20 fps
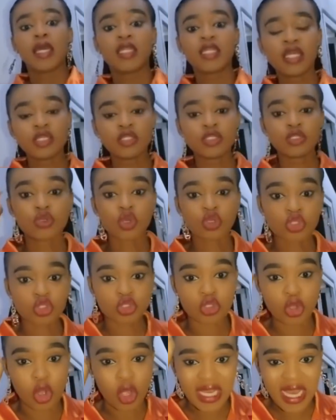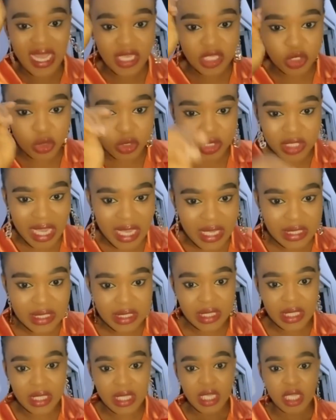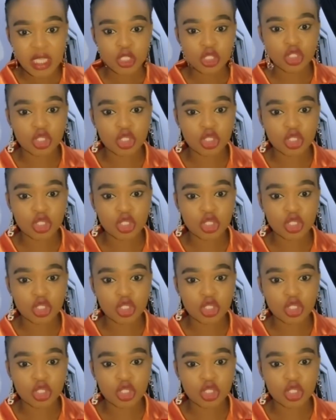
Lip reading: the online society